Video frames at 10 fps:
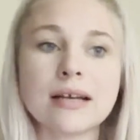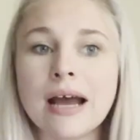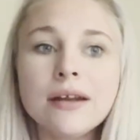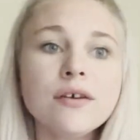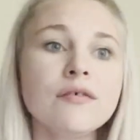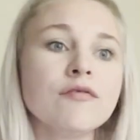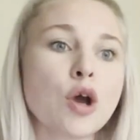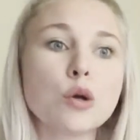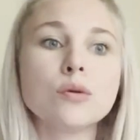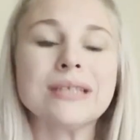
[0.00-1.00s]
kind of
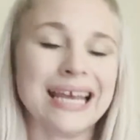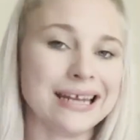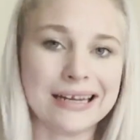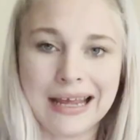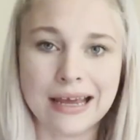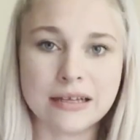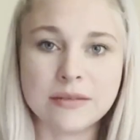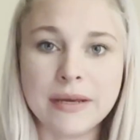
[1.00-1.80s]
goes hand in hand